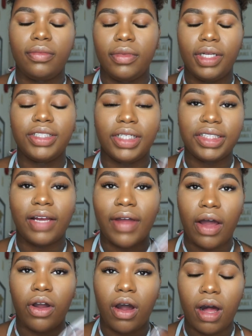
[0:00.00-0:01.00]
This does have
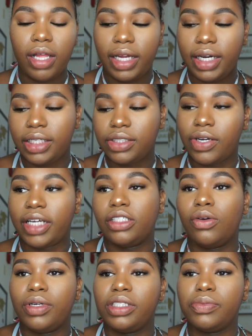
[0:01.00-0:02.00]
alcohol in it, so I
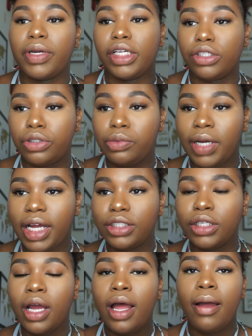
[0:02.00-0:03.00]
don't want to spray too
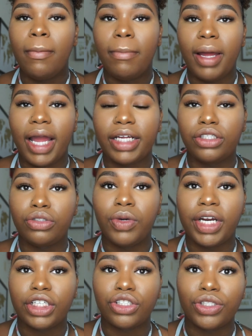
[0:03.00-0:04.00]
much, but I do
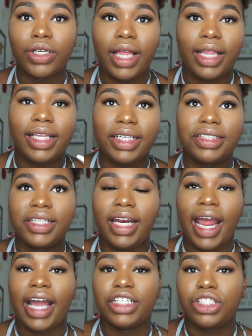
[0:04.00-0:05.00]
want to ensure that this
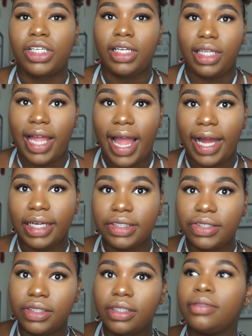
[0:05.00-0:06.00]
can actually
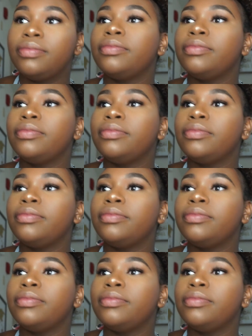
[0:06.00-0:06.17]
last